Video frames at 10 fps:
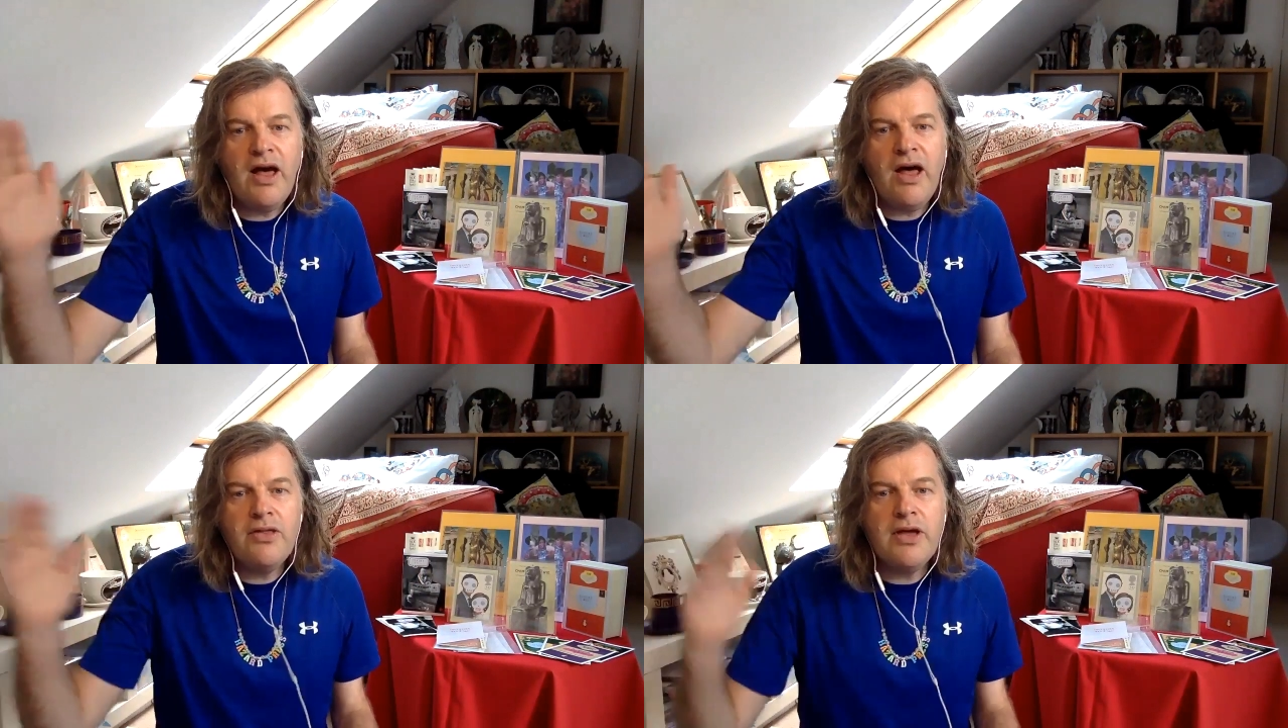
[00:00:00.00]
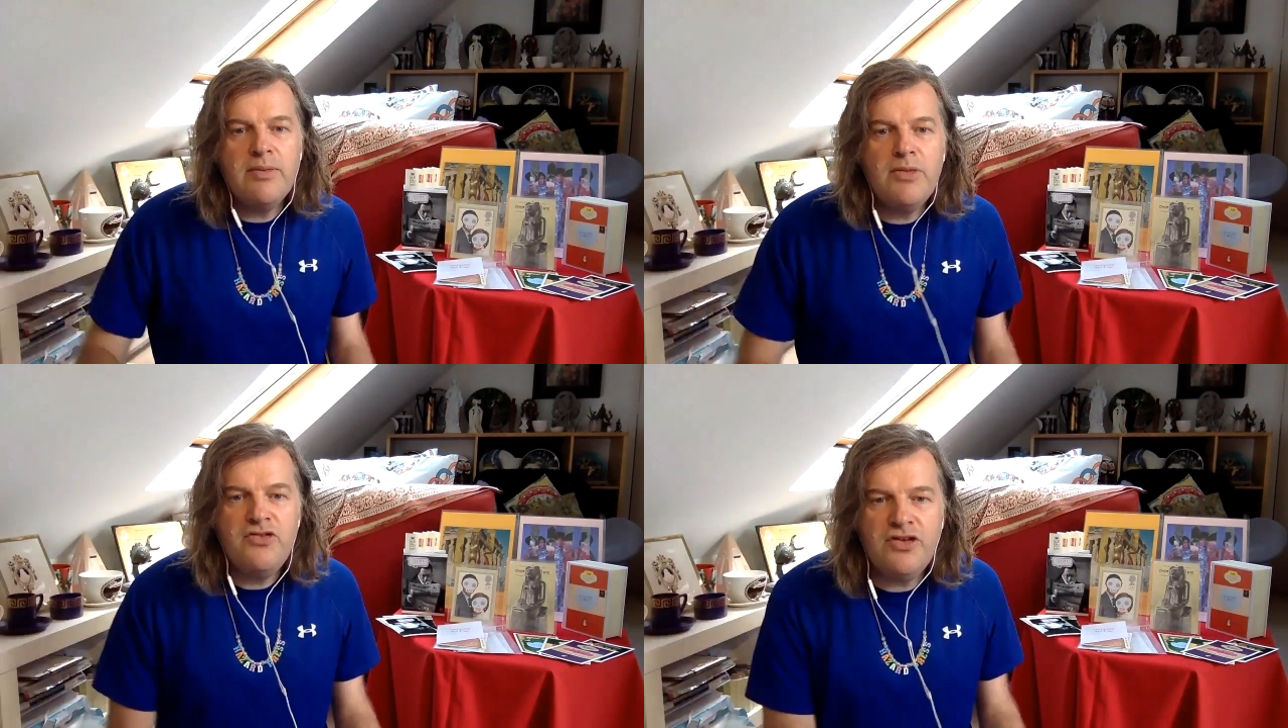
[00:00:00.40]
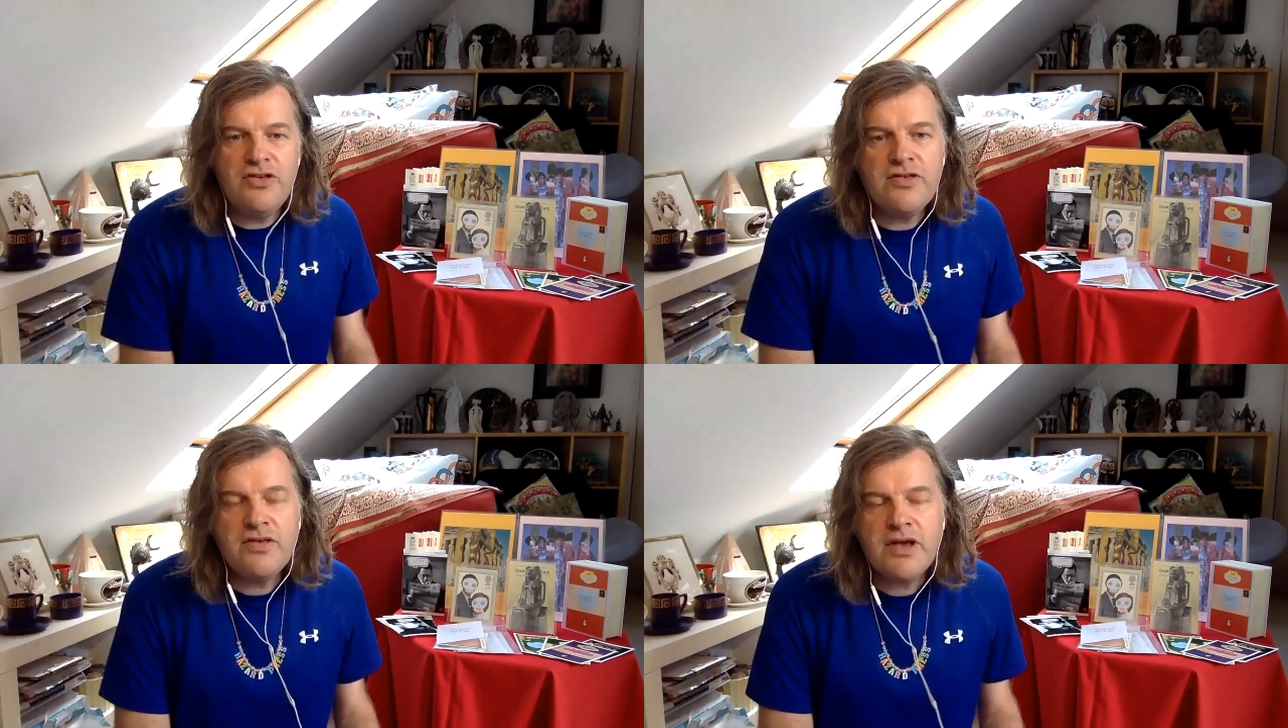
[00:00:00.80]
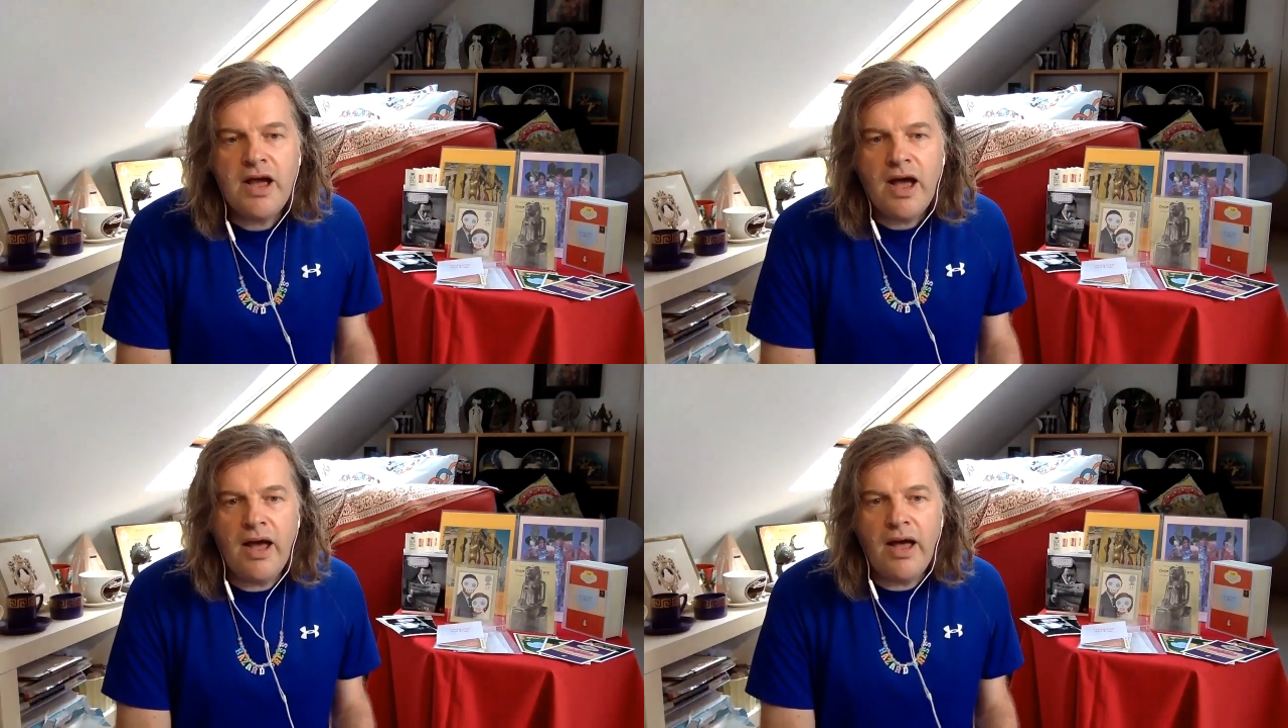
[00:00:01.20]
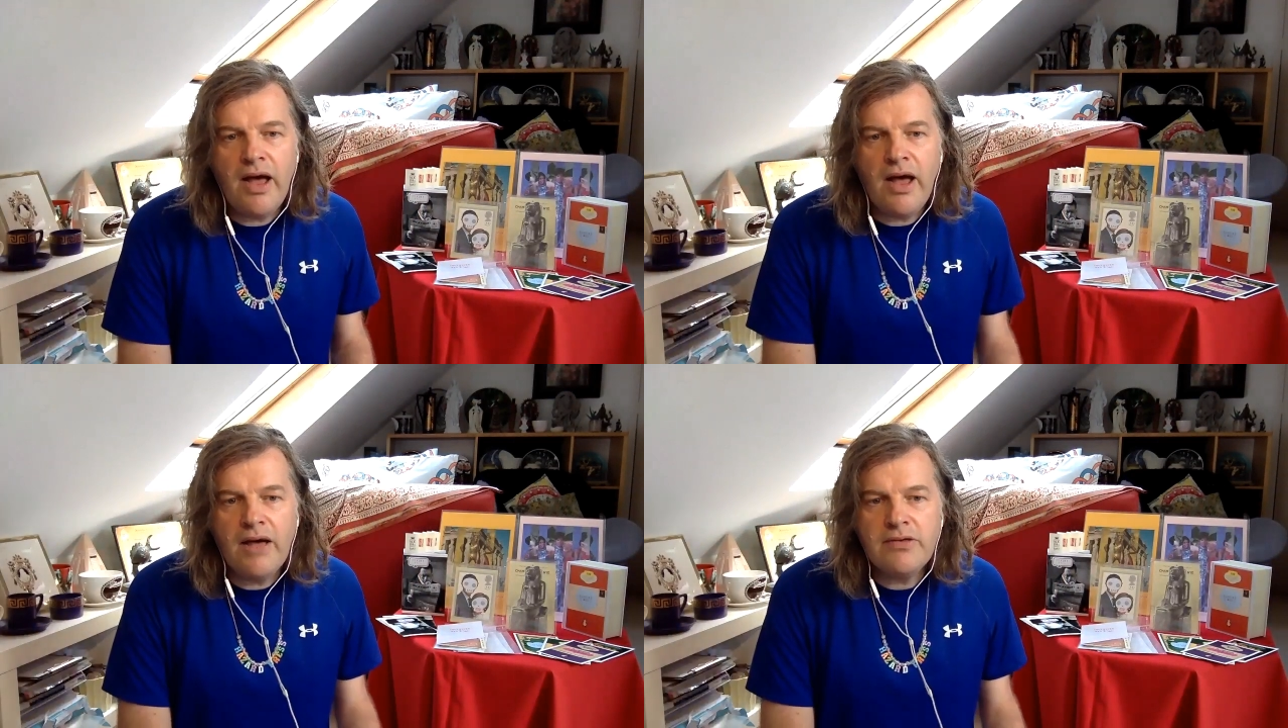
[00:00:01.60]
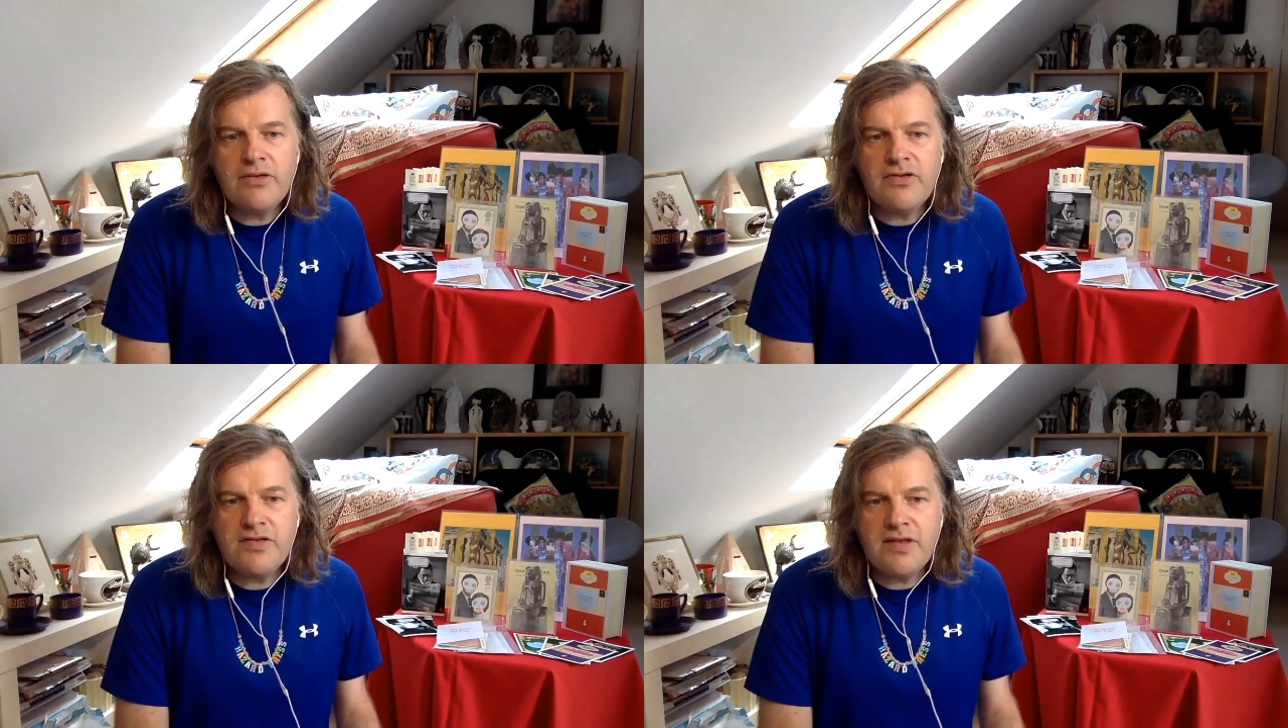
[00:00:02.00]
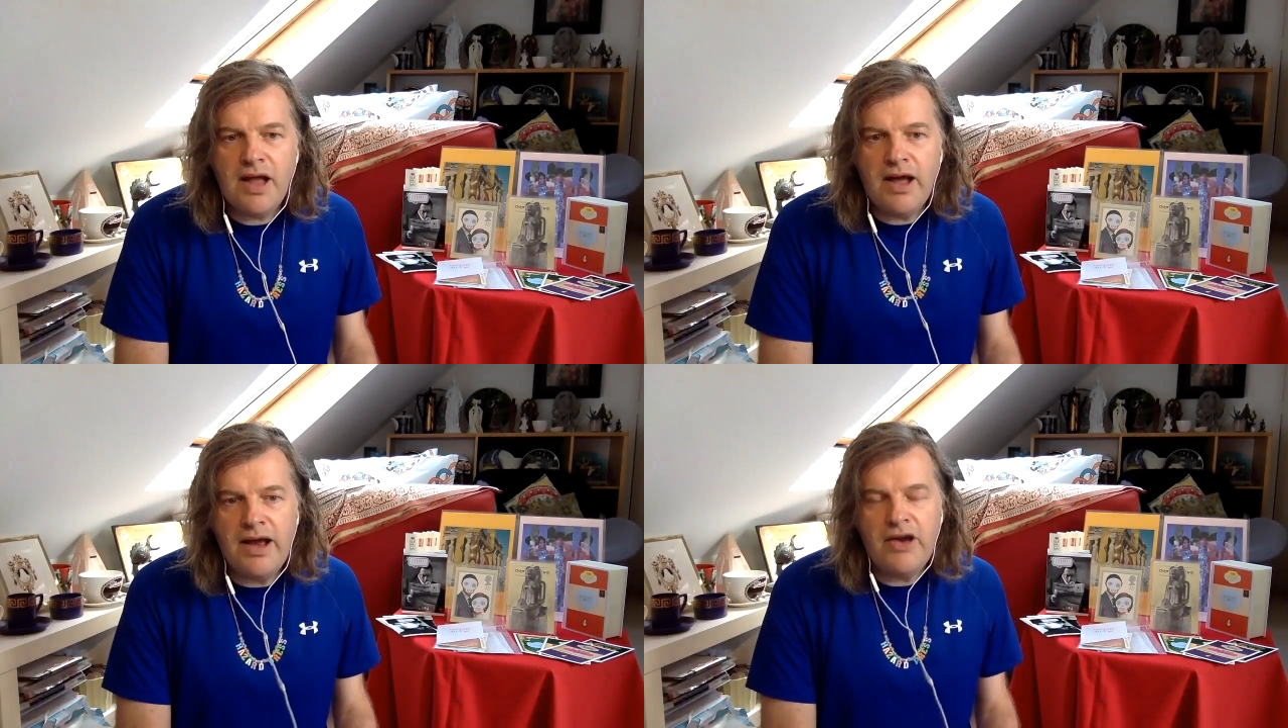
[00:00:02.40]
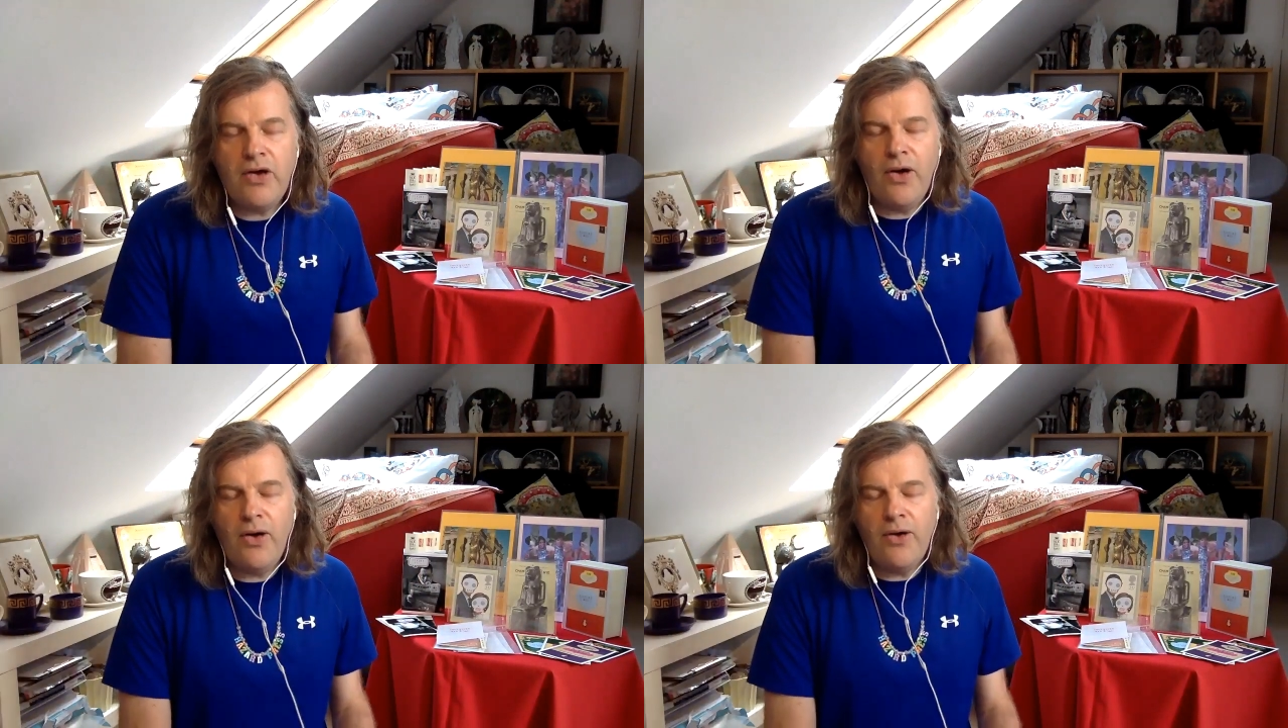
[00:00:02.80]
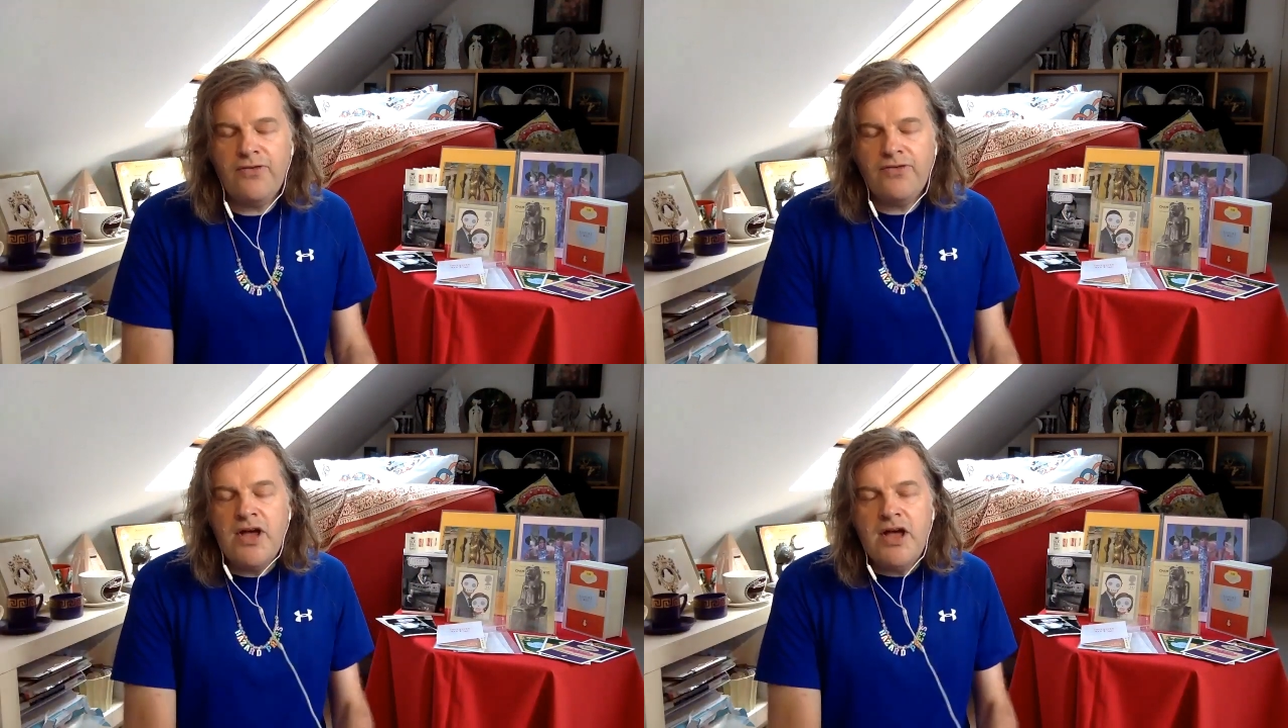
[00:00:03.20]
other images slide off.